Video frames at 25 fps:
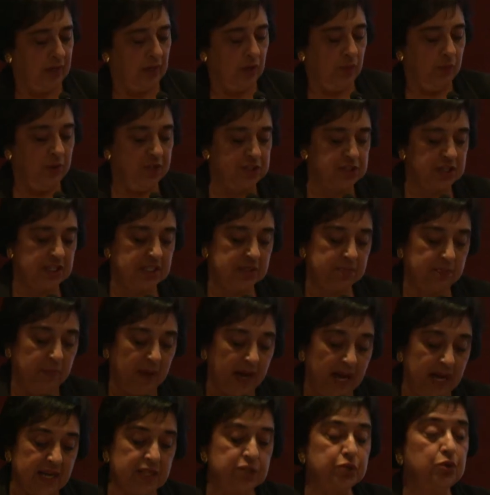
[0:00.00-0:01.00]
which is
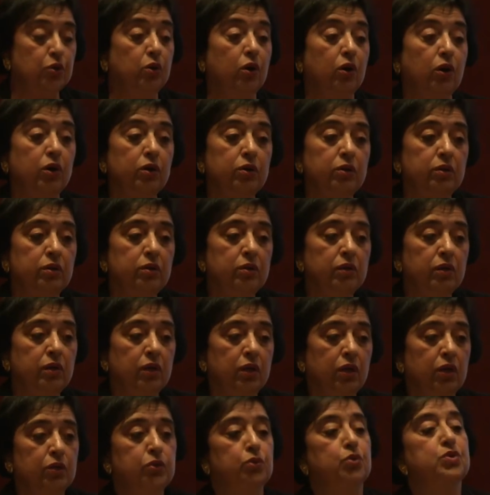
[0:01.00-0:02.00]
passed on
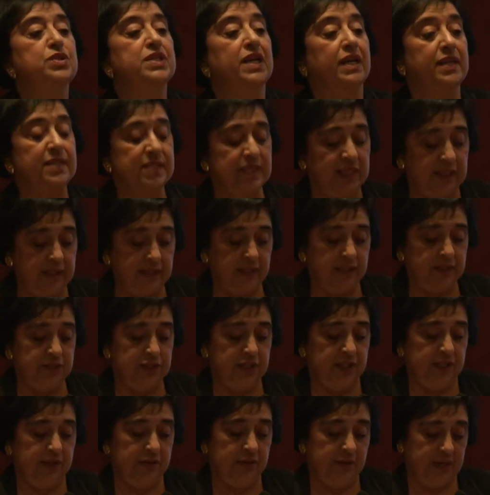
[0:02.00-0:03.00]
to succeeding
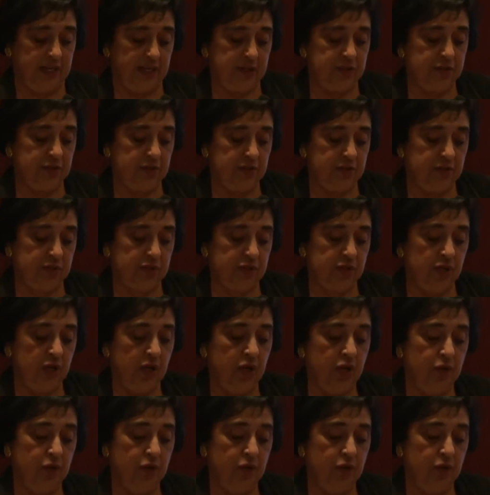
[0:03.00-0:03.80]
generations